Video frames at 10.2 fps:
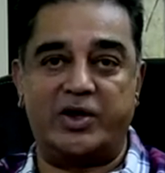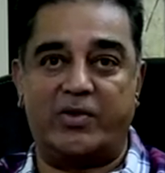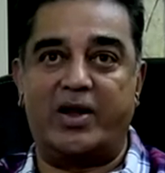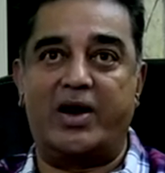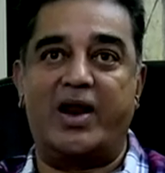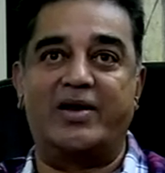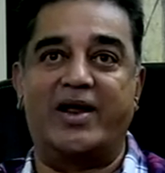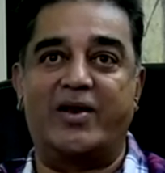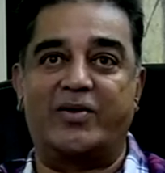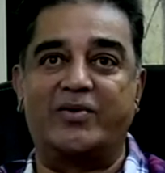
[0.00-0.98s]
Jawaharlal
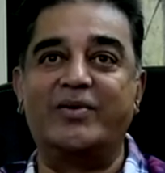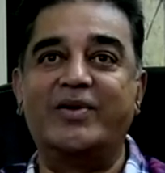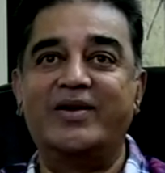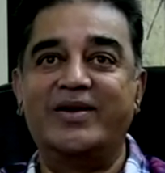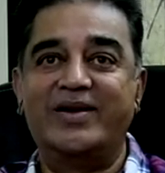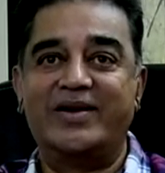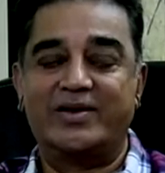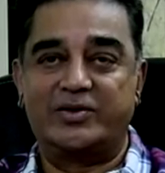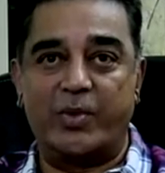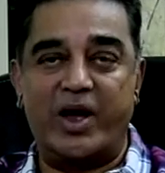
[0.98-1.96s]
Nehru,
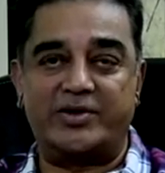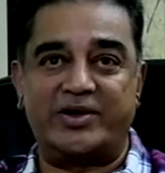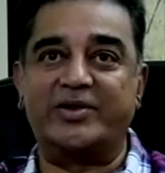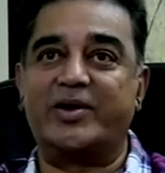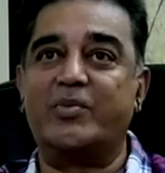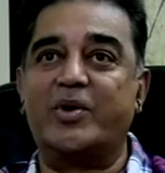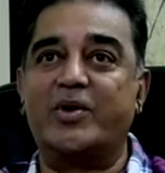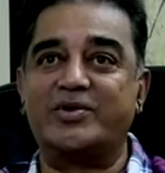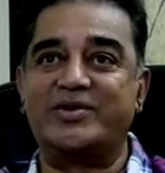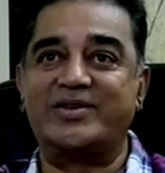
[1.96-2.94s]
Subhash Chandra
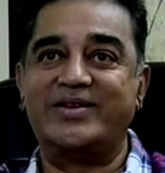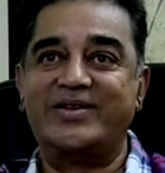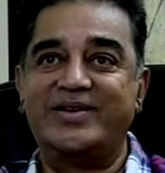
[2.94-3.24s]
Bose,